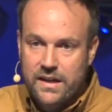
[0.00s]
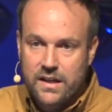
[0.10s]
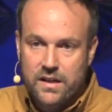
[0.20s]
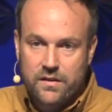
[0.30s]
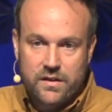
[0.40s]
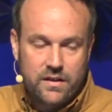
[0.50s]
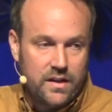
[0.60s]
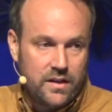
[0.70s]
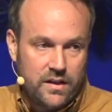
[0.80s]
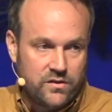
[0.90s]

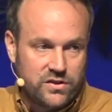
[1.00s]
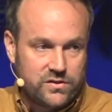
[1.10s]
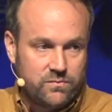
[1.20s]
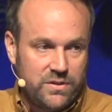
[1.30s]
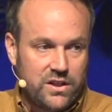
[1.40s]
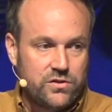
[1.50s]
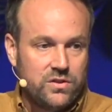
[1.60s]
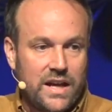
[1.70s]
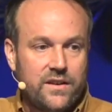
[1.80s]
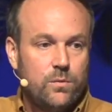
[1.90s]
and just because you
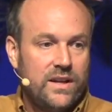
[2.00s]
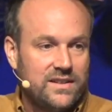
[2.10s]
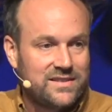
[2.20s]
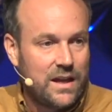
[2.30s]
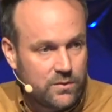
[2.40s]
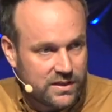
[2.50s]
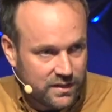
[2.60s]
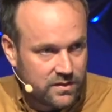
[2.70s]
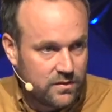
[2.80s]
like the way it sounded,